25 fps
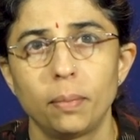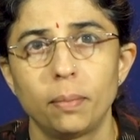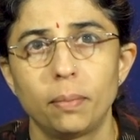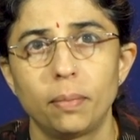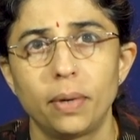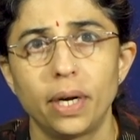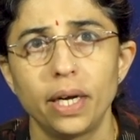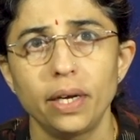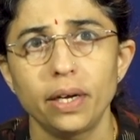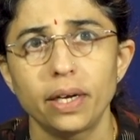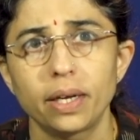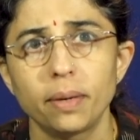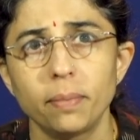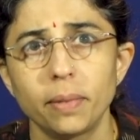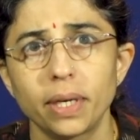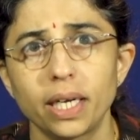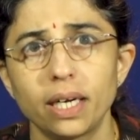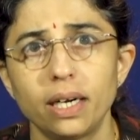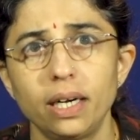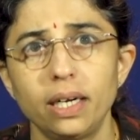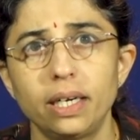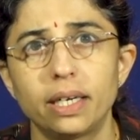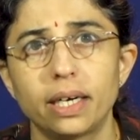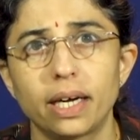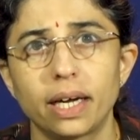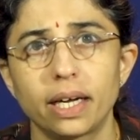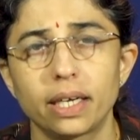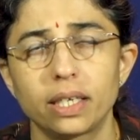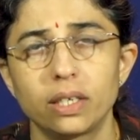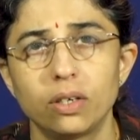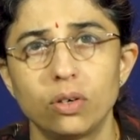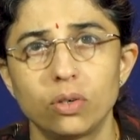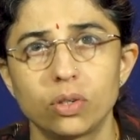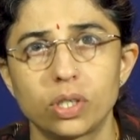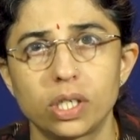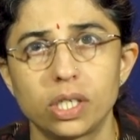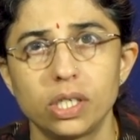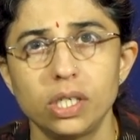Biochemical
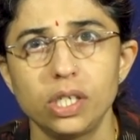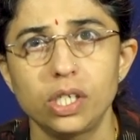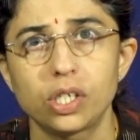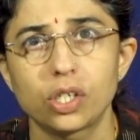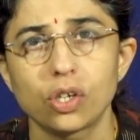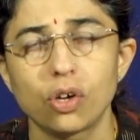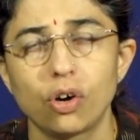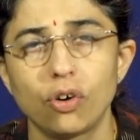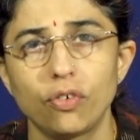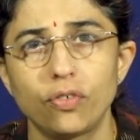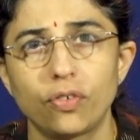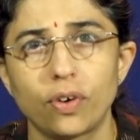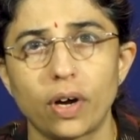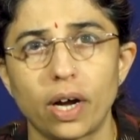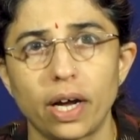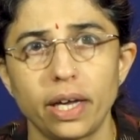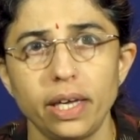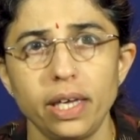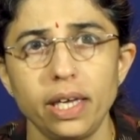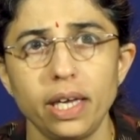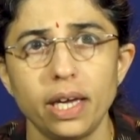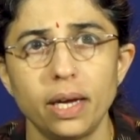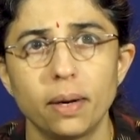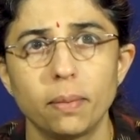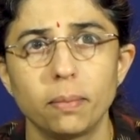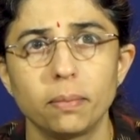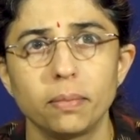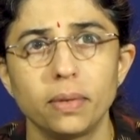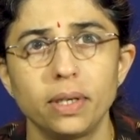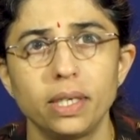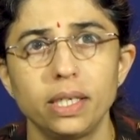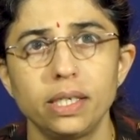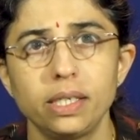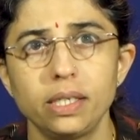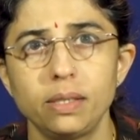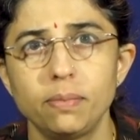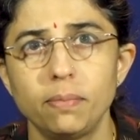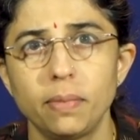diagnosis of IEM
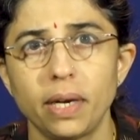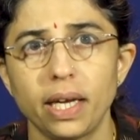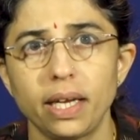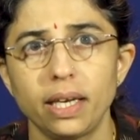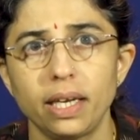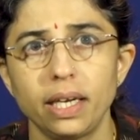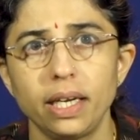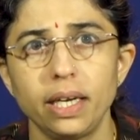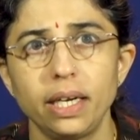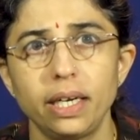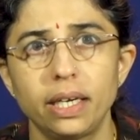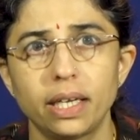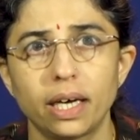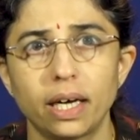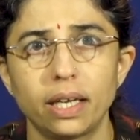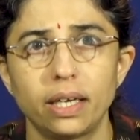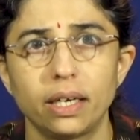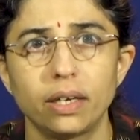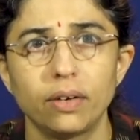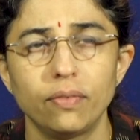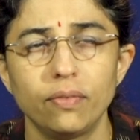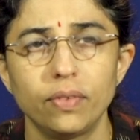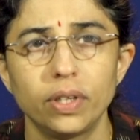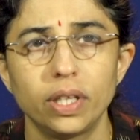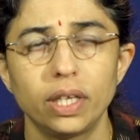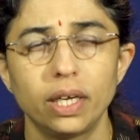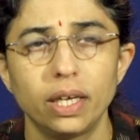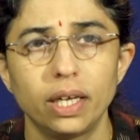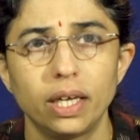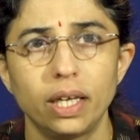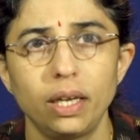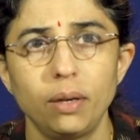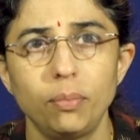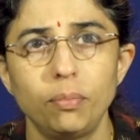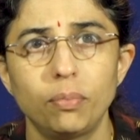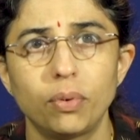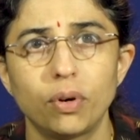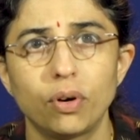is mainly done with the
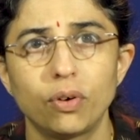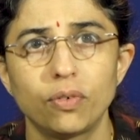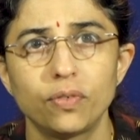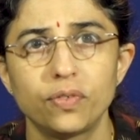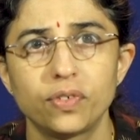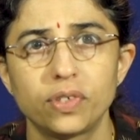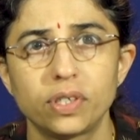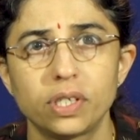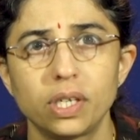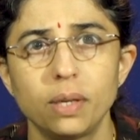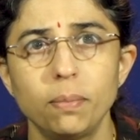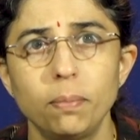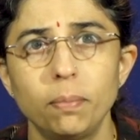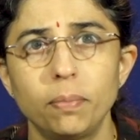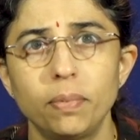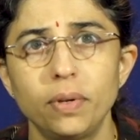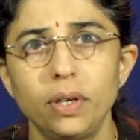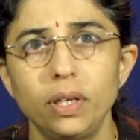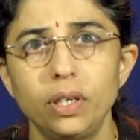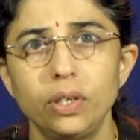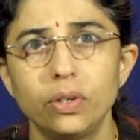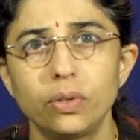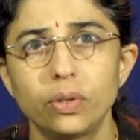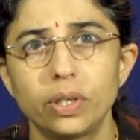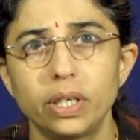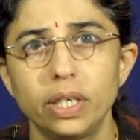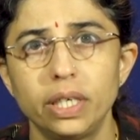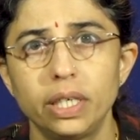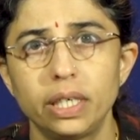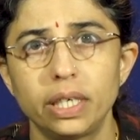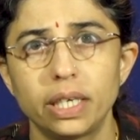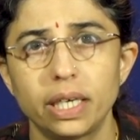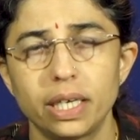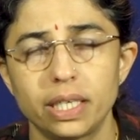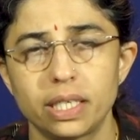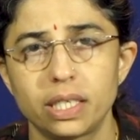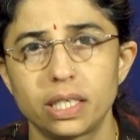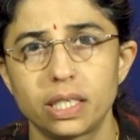help of simple urine
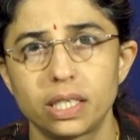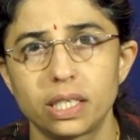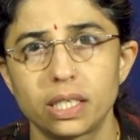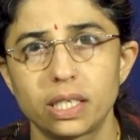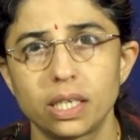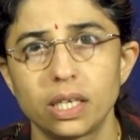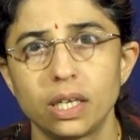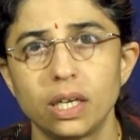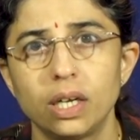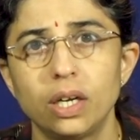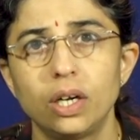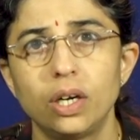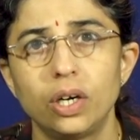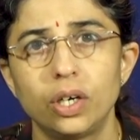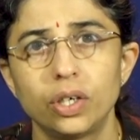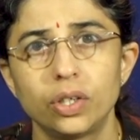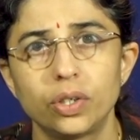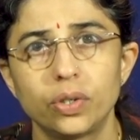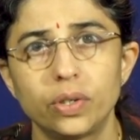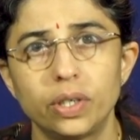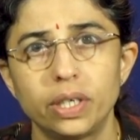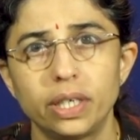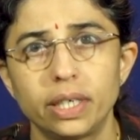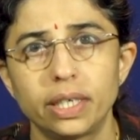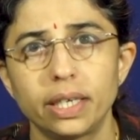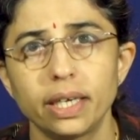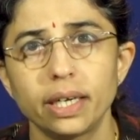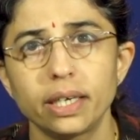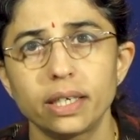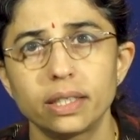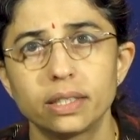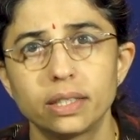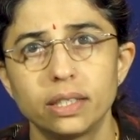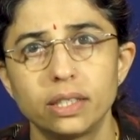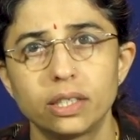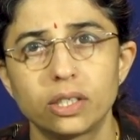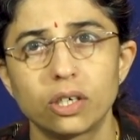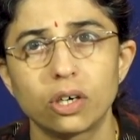tests to
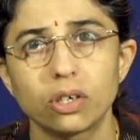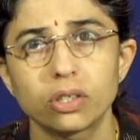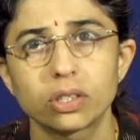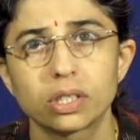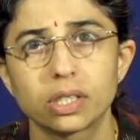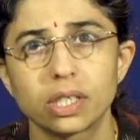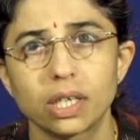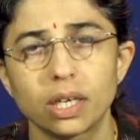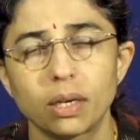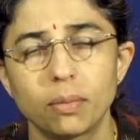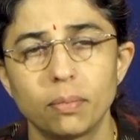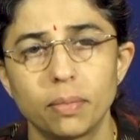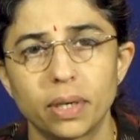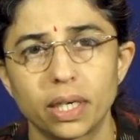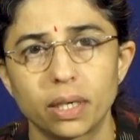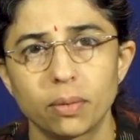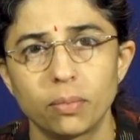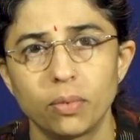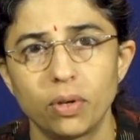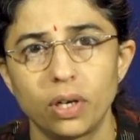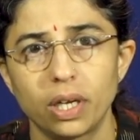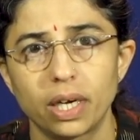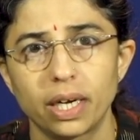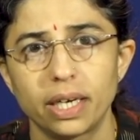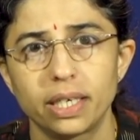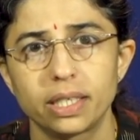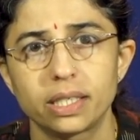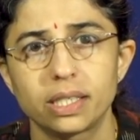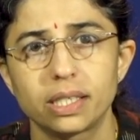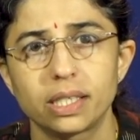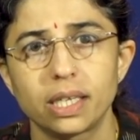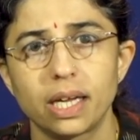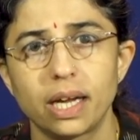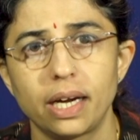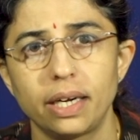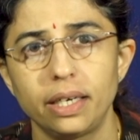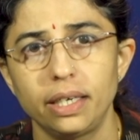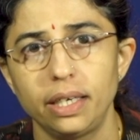detect the toxic
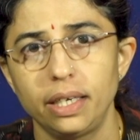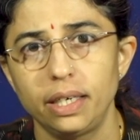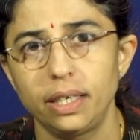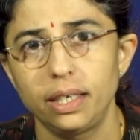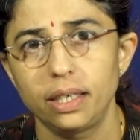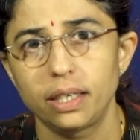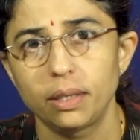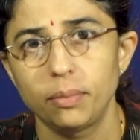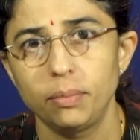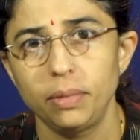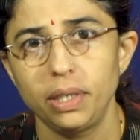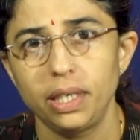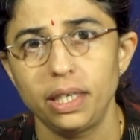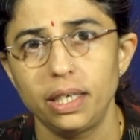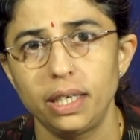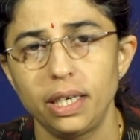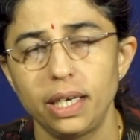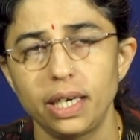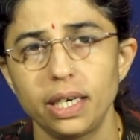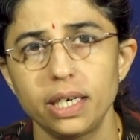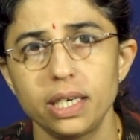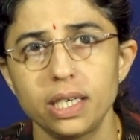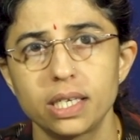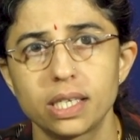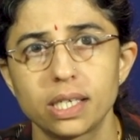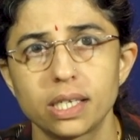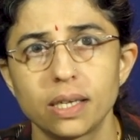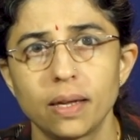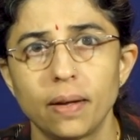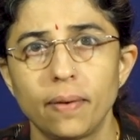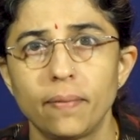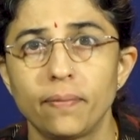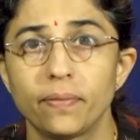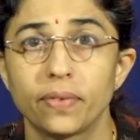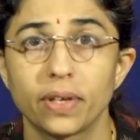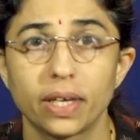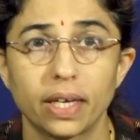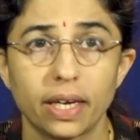metabolites and intermediates
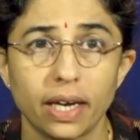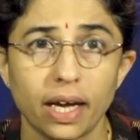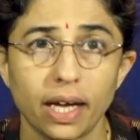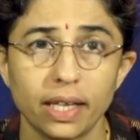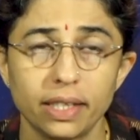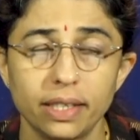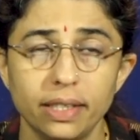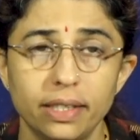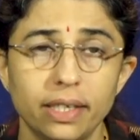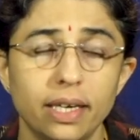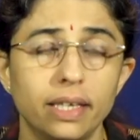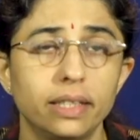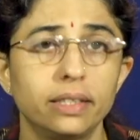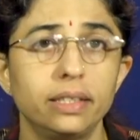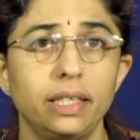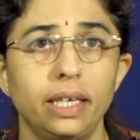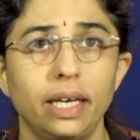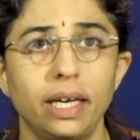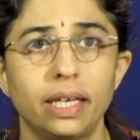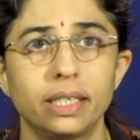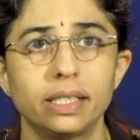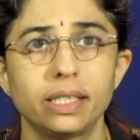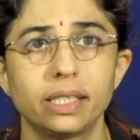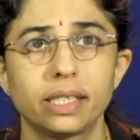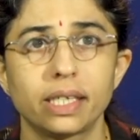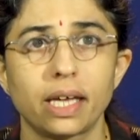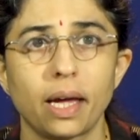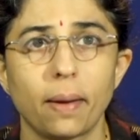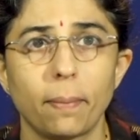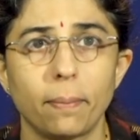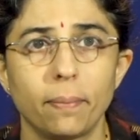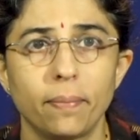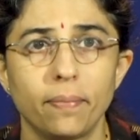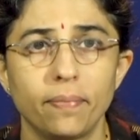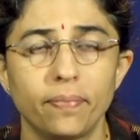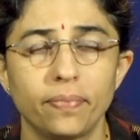rather than the enzyme.